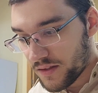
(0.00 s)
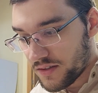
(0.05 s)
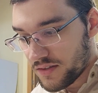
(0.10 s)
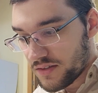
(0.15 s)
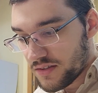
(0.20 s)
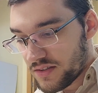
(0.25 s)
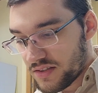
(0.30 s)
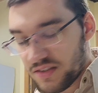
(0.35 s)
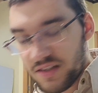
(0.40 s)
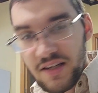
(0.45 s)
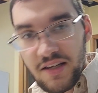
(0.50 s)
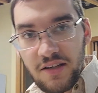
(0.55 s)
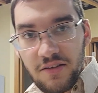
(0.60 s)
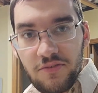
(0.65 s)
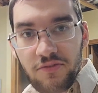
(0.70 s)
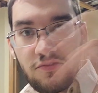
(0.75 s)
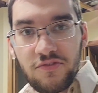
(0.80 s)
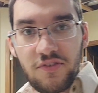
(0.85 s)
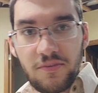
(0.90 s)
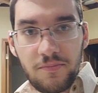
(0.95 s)

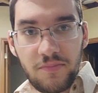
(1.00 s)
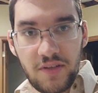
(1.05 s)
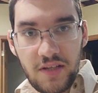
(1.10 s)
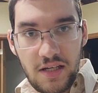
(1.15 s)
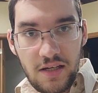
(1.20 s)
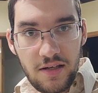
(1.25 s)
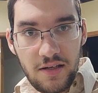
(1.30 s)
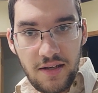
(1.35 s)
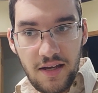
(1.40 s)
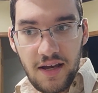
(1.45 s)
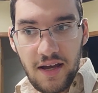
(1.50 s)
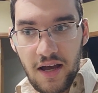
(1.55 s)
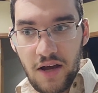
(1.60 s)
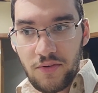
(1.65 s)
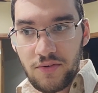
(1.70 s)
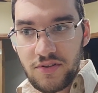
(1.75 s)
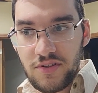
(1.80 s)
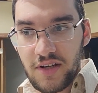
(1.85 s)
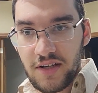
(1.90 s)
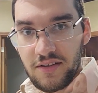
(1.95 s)
seen from the
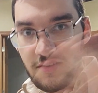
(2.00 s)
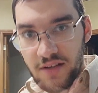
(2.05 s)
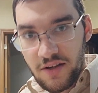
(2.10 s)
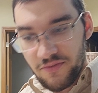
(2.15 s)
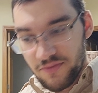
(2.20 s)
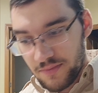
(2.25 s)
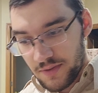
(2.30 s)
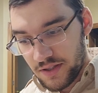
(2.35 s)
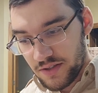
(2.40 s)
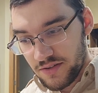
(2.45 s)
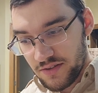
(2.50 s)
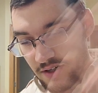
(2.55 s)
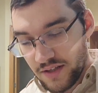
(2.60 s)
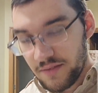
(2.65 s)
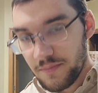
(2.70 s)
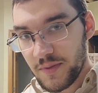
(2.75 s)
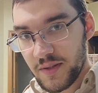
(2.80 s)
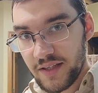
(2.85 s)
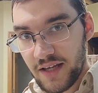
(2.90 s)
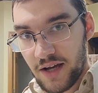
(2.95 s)
outsides, not from the insides,
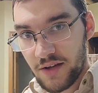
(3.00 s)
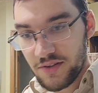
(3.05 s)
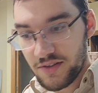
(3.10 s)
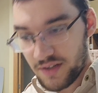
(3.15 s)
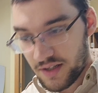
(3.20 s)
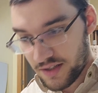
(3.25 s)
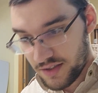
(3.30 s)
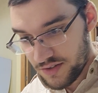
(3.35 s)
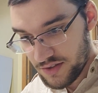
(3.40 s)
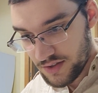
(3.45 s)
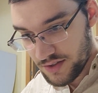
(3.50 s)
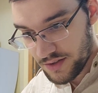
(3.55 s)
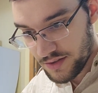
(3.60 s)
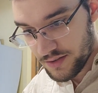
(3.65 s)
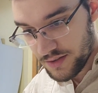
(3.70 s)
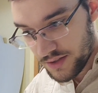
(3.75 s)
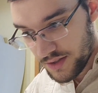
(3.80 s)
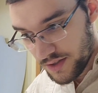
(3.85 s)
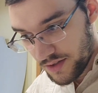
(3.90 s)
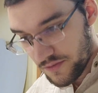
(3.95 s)
but the outsides,
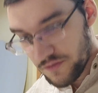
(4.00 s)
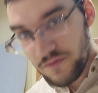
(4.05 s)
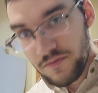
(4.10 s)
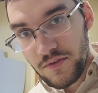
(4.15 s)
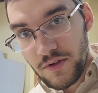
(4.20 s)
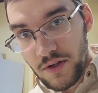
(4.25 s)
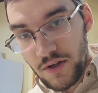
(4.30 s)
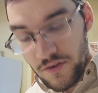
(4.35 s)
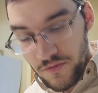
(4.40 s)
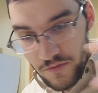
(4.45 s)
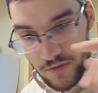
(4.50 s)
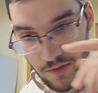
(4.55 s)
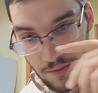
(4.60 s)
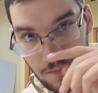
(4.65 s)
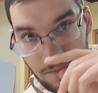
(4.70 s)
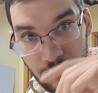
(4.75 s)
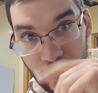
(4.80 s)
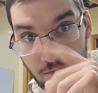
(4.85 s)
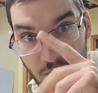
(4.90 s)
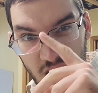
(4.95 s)

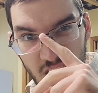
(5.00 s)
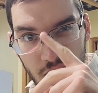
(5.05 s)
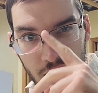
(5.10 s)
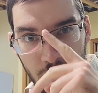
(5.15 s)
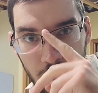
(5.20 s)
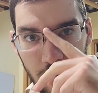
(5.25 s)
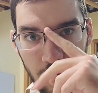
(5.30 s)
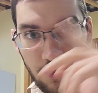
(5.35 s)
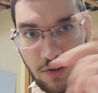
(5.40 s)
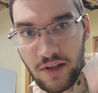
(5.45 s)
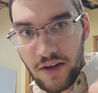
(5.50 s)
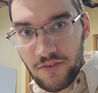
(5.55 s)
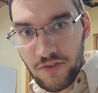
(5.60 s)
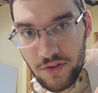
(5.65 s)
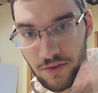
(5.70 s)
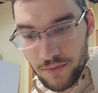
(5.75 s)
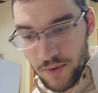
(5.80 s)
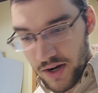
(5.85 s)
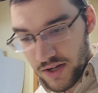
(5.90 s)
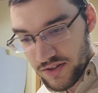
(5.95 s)
from either the left or
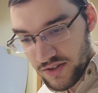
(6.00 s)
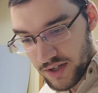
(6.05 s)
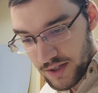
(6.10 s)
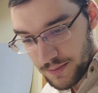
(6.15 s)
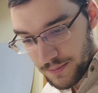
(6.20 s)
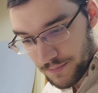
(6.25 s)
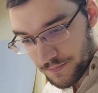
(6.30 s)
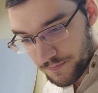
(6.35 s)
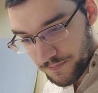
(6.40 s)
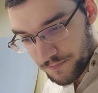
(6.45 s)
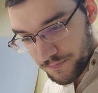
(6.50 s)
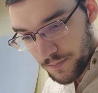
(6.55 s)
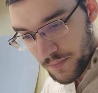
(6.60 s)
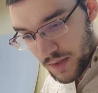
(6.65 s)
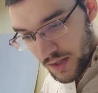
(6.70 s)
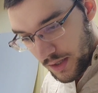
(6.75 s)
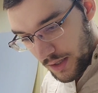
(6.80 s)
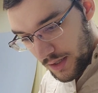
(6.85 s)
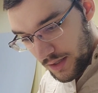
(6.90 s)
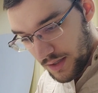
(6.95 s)
the right side.
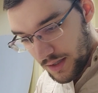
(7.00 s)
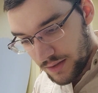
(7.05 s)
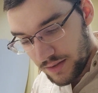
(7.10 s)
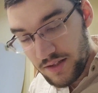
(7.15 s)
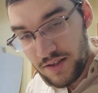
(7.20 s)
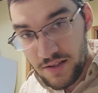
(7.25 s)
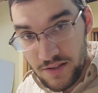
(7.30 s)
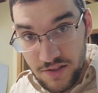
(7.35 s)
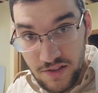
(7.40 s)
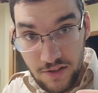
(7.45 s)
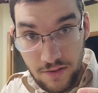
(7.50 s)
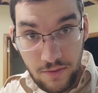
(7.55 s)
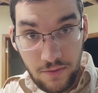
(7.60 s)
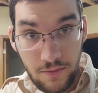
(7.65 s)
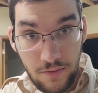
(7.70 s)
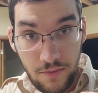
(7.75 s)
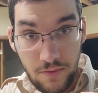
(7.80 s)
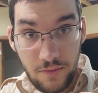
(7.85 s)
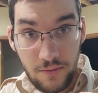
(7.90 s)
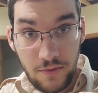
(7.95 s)
Now this,
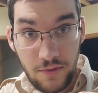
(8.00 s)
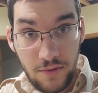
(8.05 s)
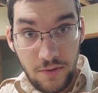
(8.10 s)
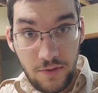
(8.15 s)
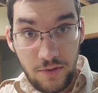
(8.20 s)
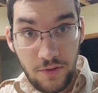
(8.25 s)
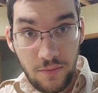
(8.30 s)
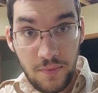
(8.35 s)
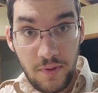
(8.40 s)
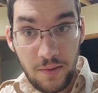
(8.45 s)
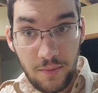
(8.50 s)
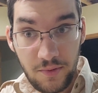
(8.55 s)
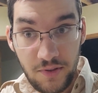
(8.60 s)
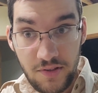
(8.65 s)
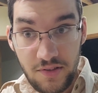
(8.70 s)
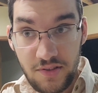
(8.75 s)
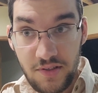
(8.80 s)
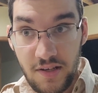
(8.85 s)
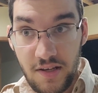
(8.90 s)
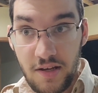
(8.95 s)
you'll be able to
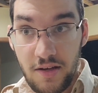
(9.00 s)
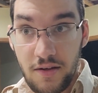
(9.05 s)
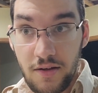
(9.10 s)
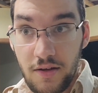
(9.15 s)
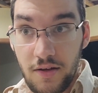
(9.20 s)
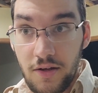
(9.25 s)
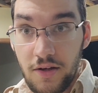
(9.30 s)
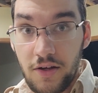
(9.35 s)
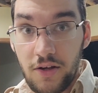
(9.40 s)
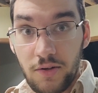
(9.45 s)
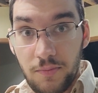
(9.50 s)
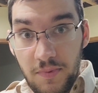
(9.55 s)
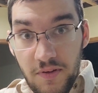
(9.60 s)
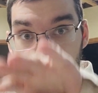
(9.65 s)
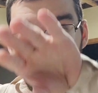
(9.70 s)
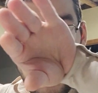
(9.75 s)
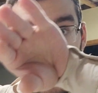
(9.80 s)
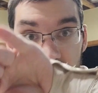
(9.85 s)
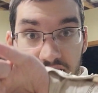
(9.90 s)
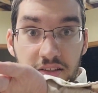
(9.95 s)
see, it'll be
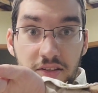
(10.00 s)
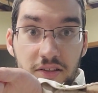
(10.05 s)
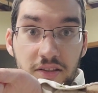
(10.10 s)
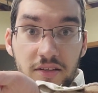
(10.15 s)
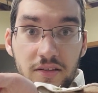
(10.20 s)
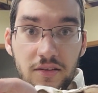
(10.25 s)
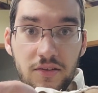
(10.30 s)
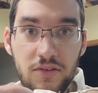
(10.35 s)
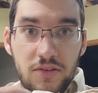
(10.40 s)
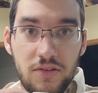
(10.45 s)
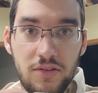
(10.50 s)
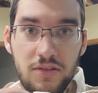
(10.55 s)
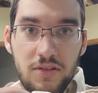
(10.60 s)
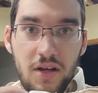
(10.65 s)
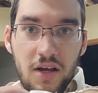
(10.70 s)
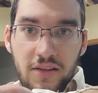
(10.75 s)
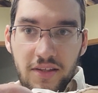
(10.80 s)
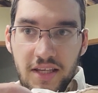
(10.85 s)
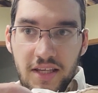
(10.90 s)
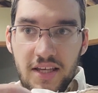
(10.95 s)
facing
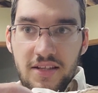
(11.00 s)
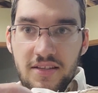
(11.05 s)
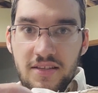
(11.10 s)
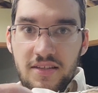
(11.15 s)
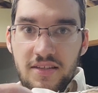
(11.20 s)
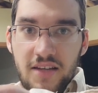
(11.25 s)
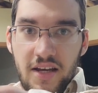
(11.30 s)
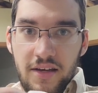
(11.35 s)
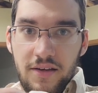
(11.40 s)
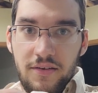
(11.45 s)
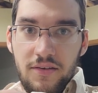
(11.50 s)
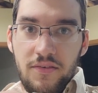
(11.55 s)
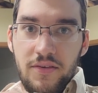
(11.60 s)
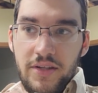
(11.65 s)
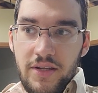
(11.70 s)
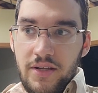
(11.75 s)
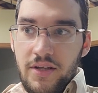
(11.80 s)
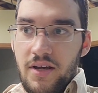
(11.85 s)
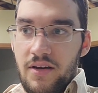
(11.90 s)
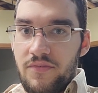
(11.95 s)
on the inside
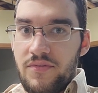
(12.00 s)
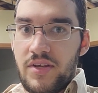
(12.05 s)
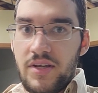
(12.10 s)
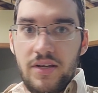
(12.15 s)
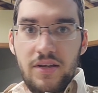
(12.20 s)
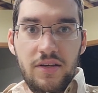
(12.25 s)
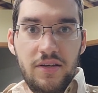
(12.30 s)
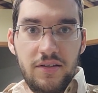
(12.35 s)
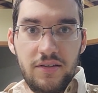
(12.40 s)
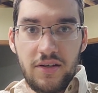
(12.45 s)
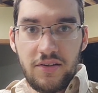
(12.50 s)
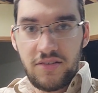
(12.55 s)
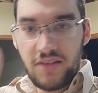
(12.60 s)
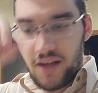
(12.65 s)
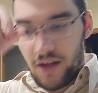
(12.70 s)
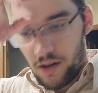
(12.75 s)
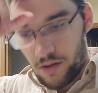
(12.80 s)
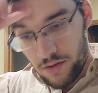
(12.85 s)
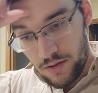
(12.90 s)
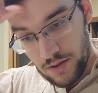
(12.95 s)
of the
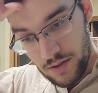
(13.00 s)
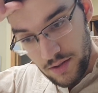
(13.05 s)
nacelle.